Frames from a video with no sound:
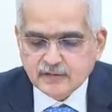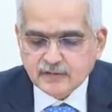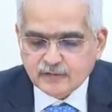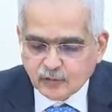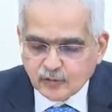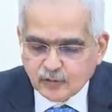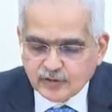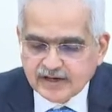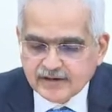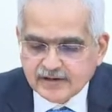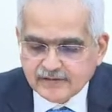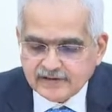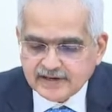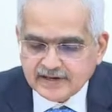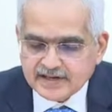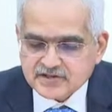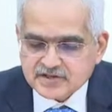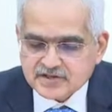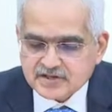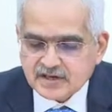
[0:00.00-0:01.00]
food
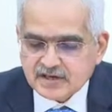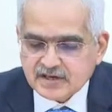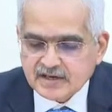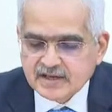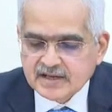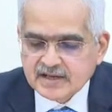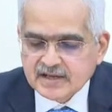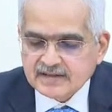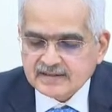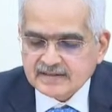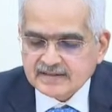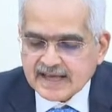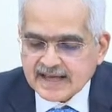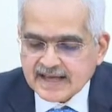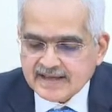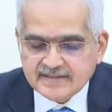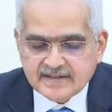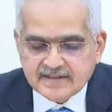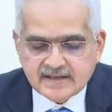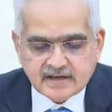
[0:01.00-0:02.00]
inflation
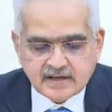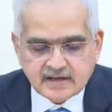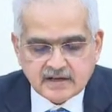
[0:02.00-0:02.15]
than the